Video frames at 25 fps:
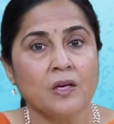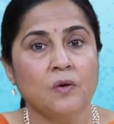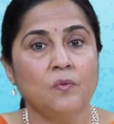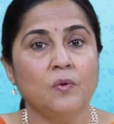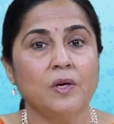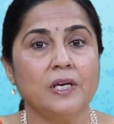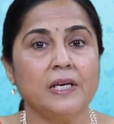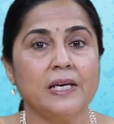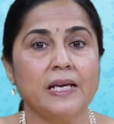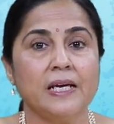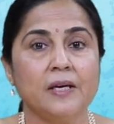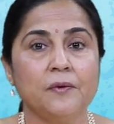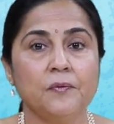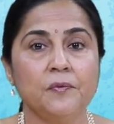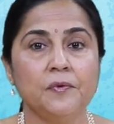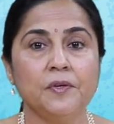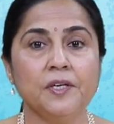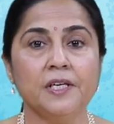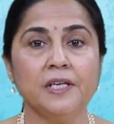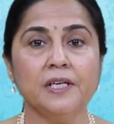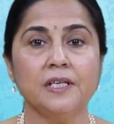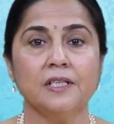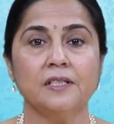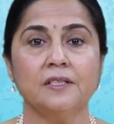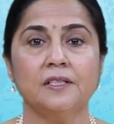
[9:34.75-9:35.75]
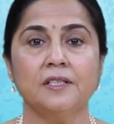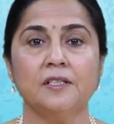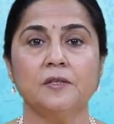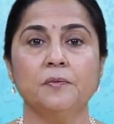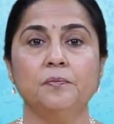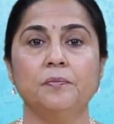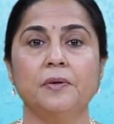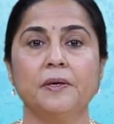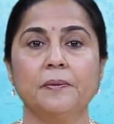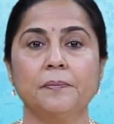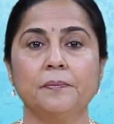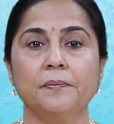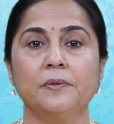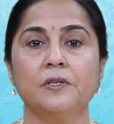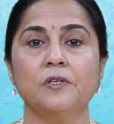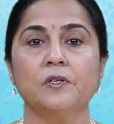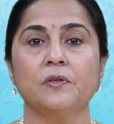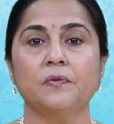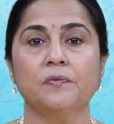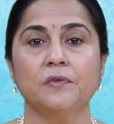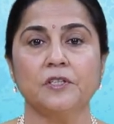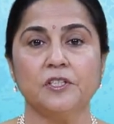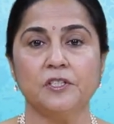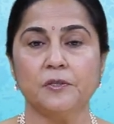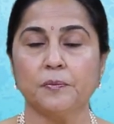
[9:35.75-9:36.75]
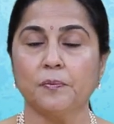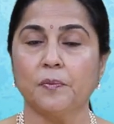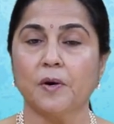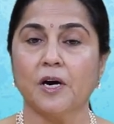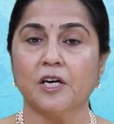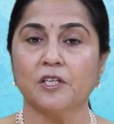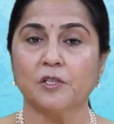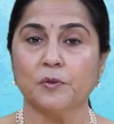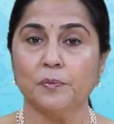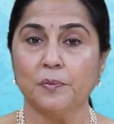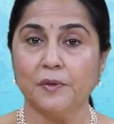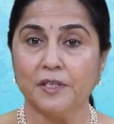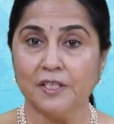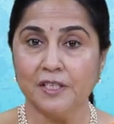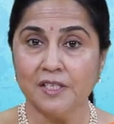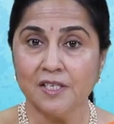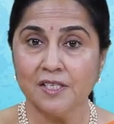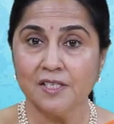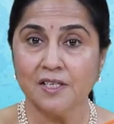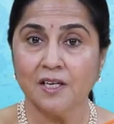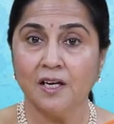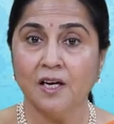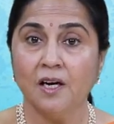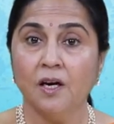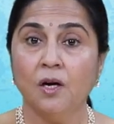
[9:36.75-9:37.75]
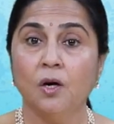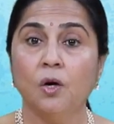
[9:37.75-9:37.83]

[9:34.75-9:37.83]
While every other member of the department